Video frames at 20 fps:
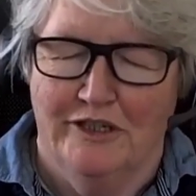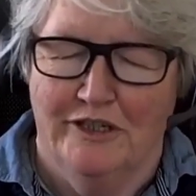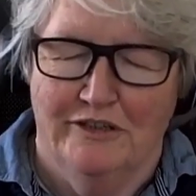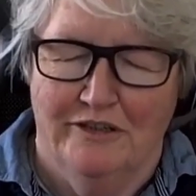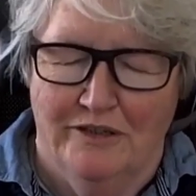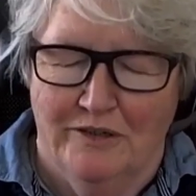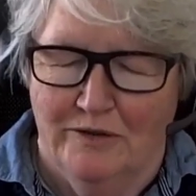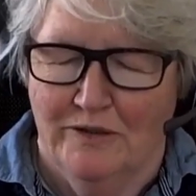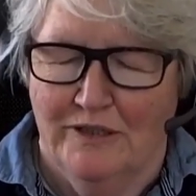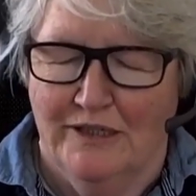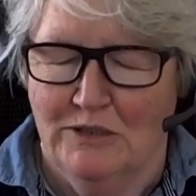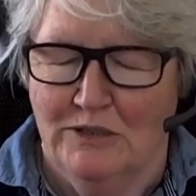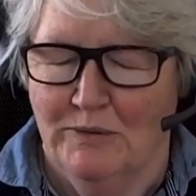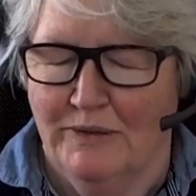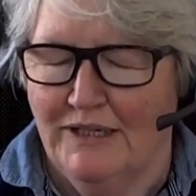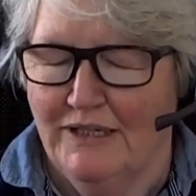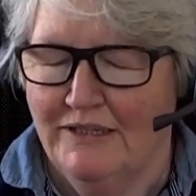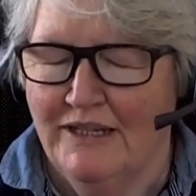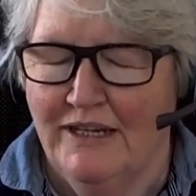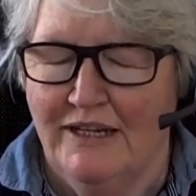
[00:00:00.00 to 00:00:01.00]
in the early
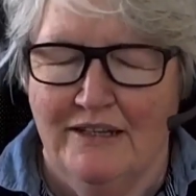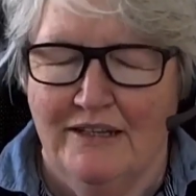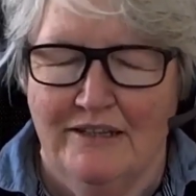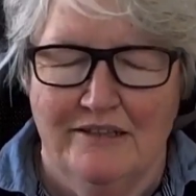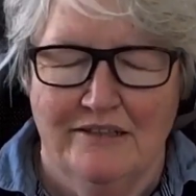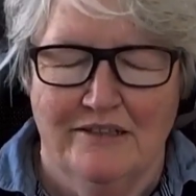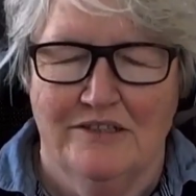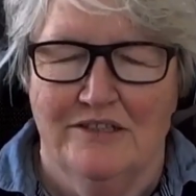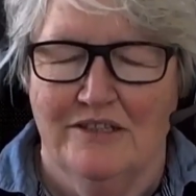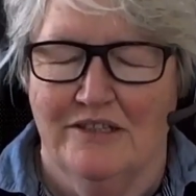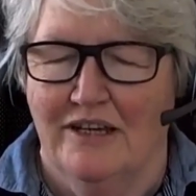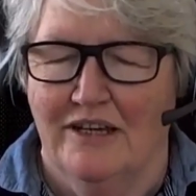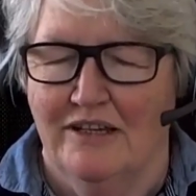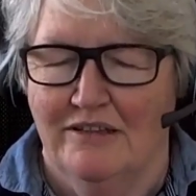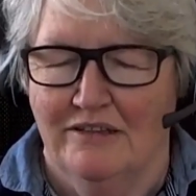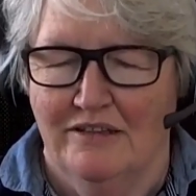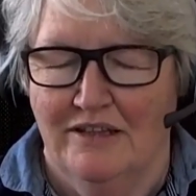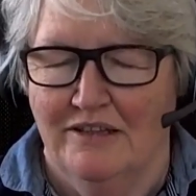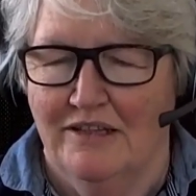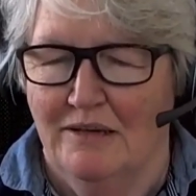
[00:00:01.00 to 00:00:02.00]
2010s,
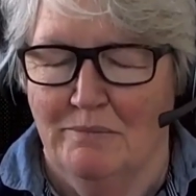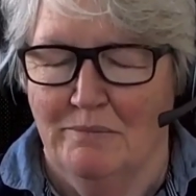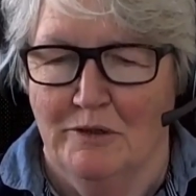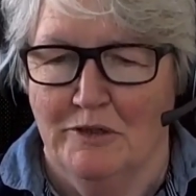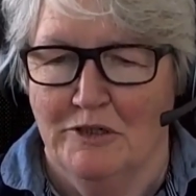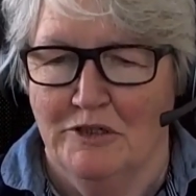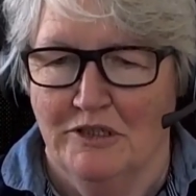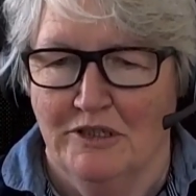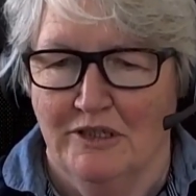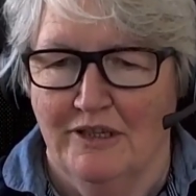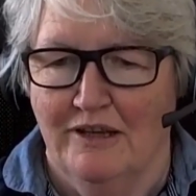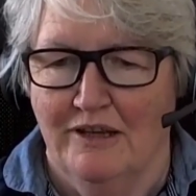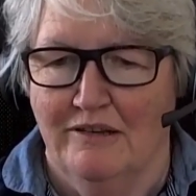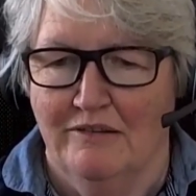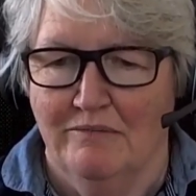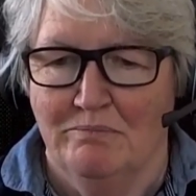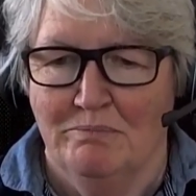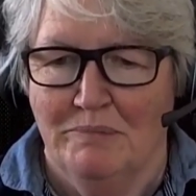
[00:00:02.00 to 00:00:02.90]
and they approached it there.